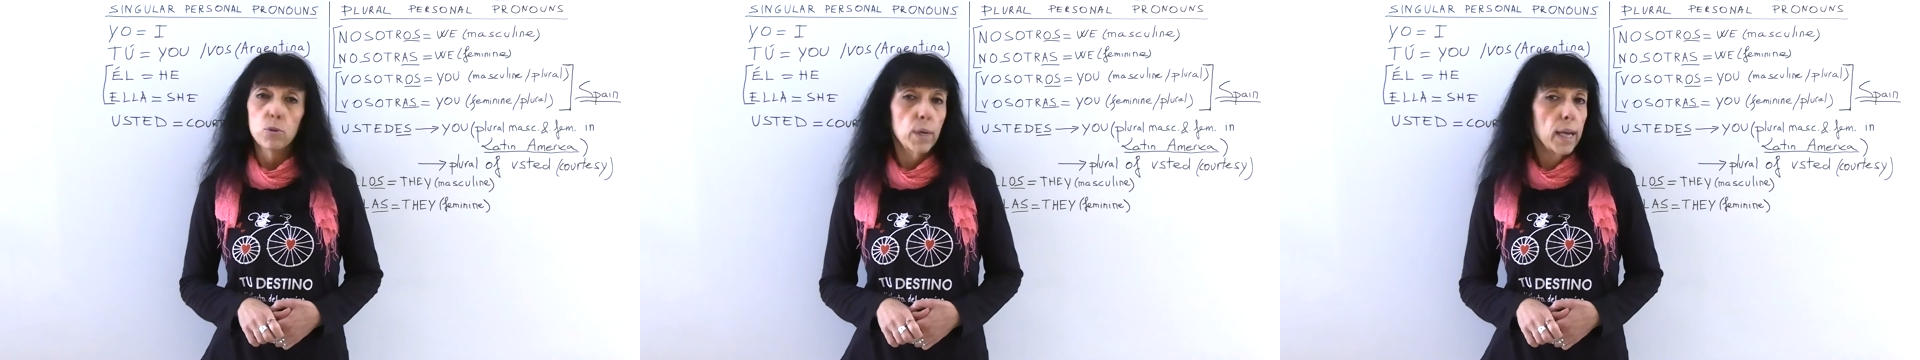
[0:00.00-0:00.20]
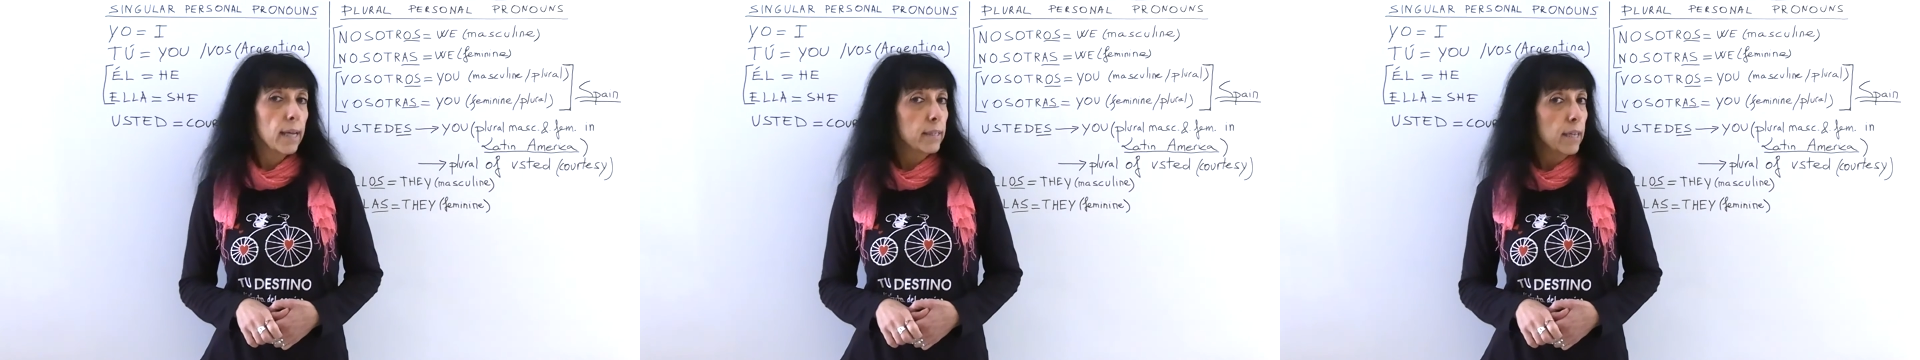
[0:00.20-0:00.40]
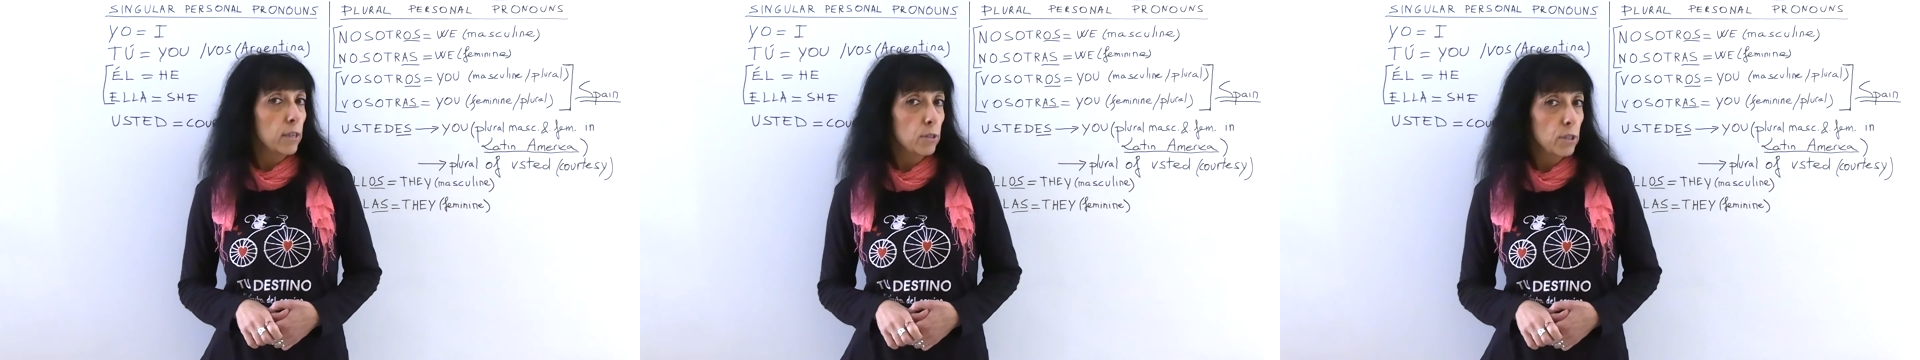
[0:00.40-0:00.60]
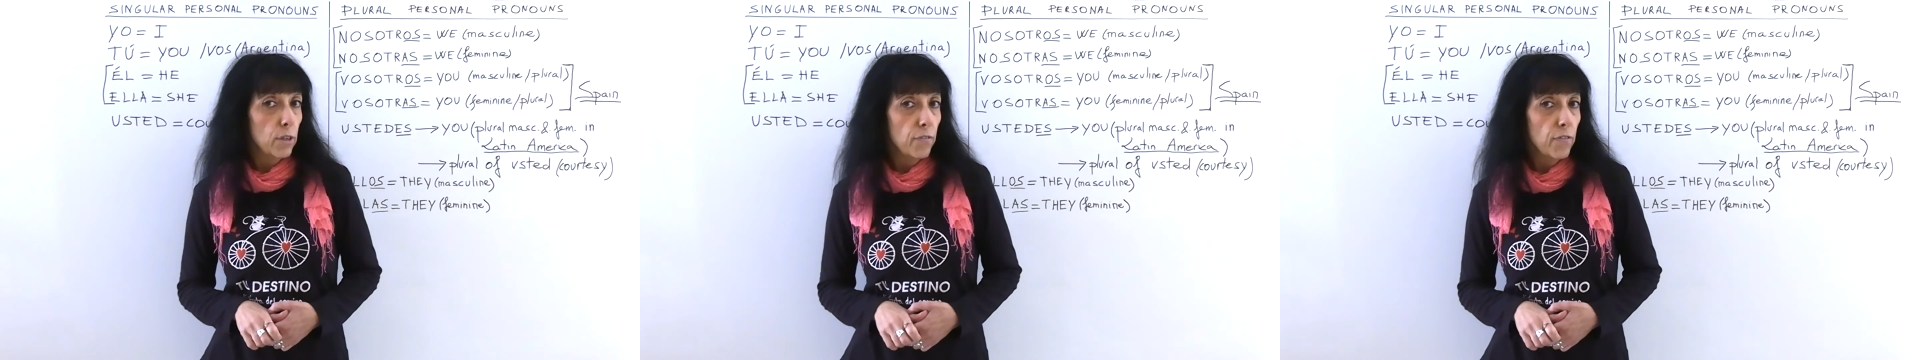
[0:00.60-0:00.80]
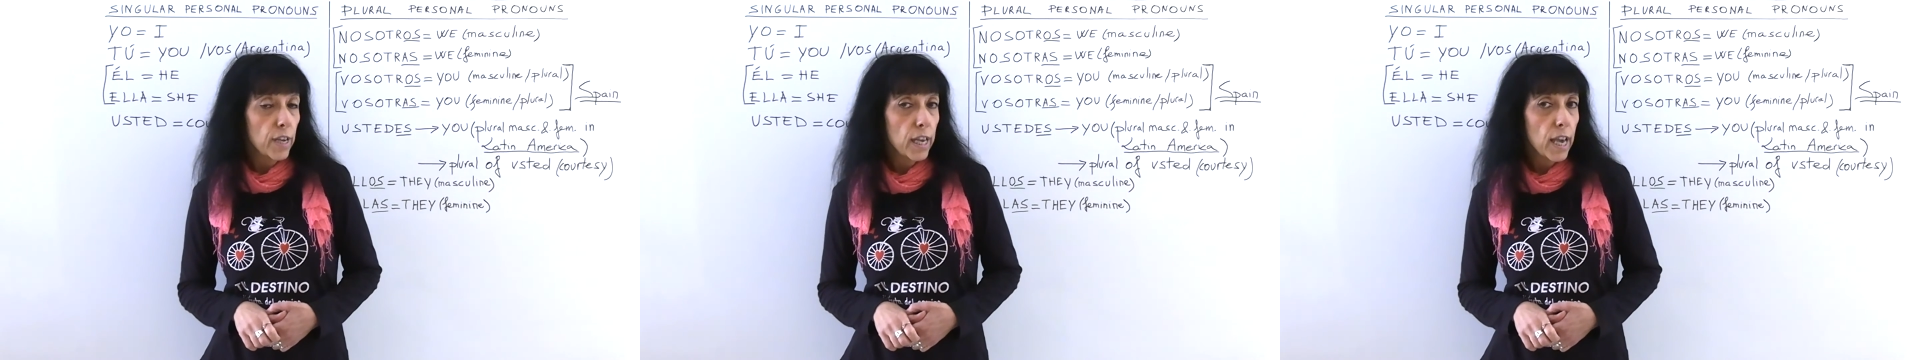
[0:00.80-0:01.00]
to get a
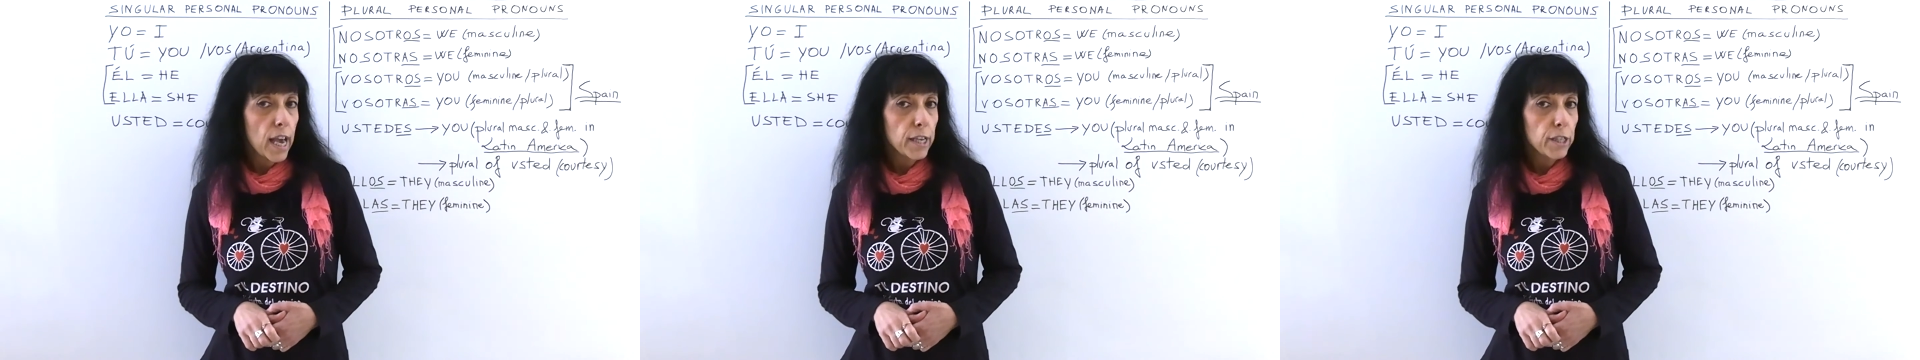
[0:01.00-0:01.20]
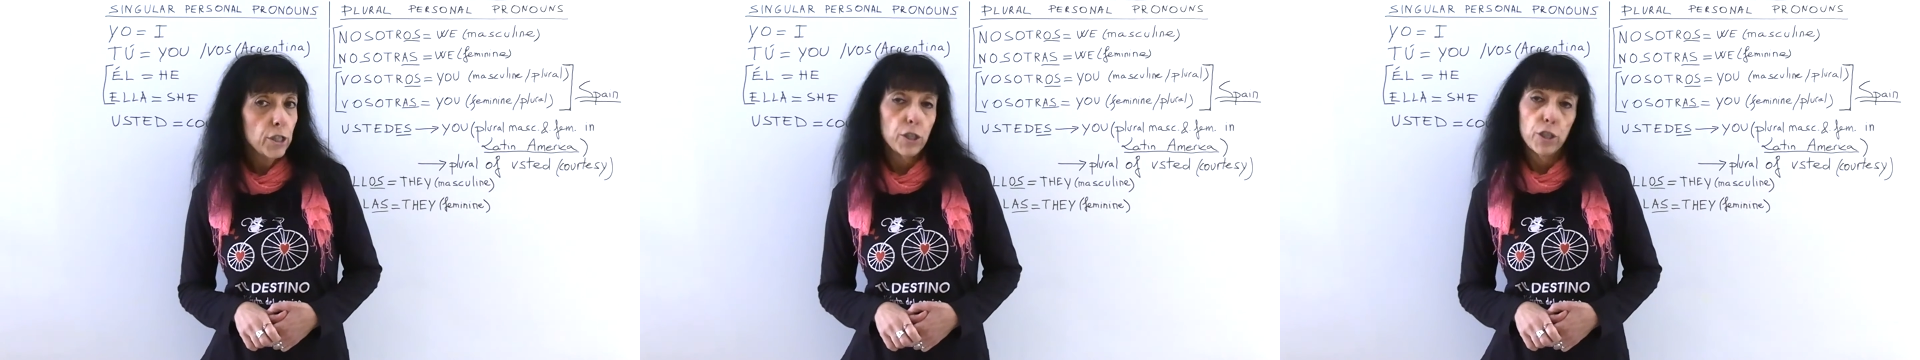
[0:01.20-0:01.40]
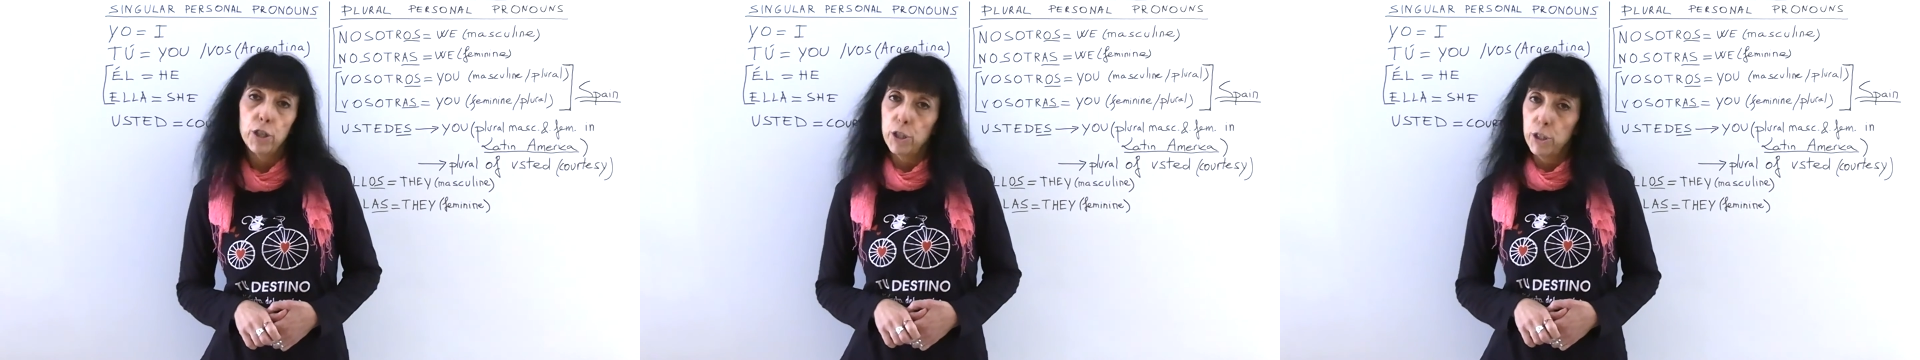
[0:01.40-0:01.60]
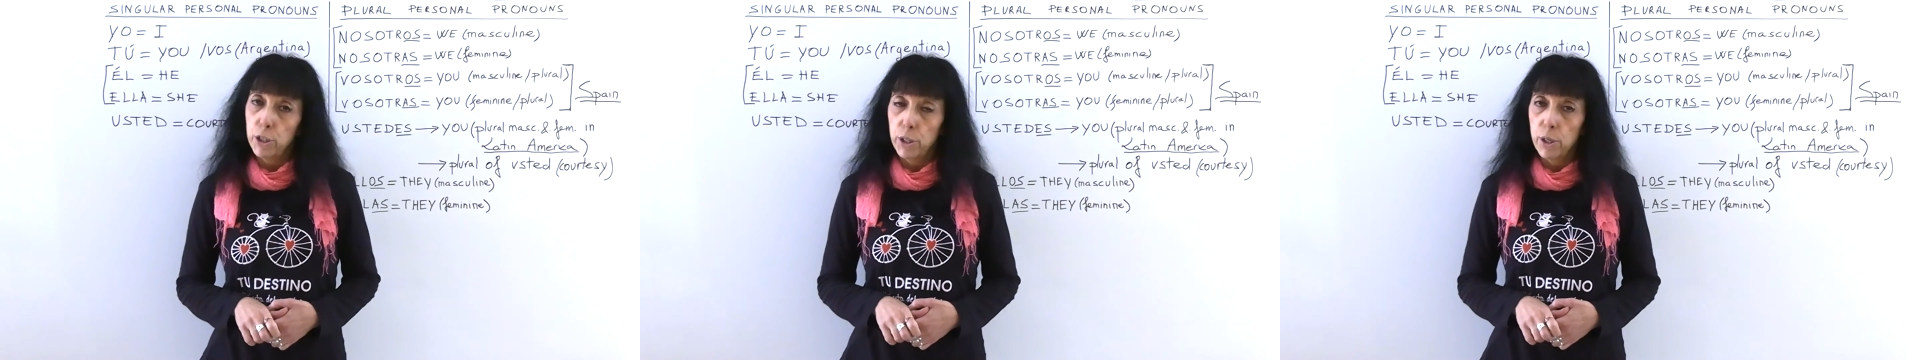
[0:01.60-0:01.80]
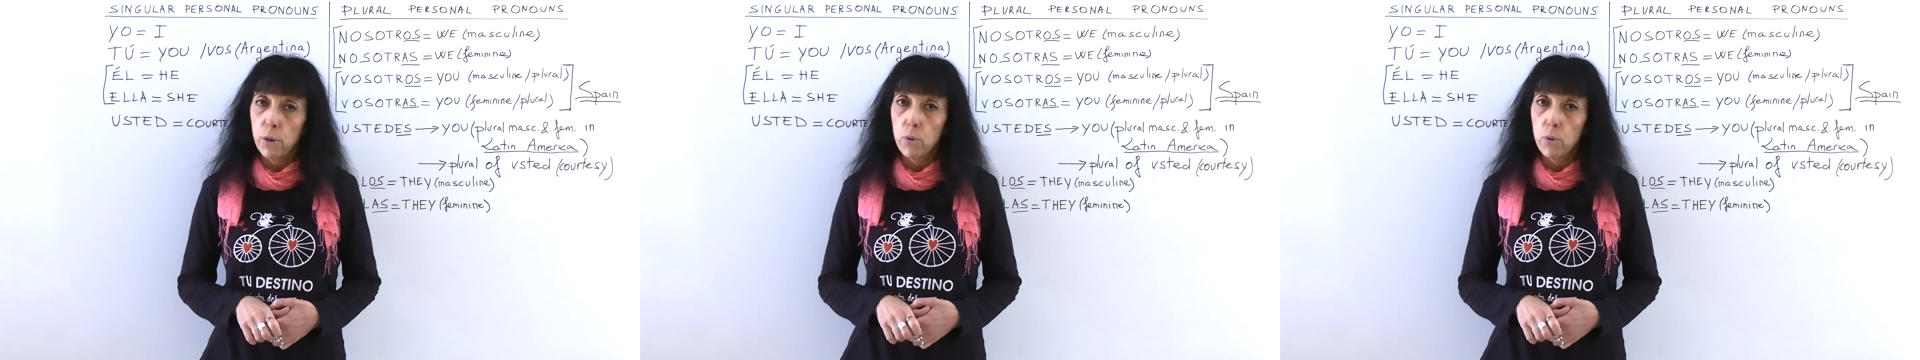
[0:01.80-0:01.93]
notification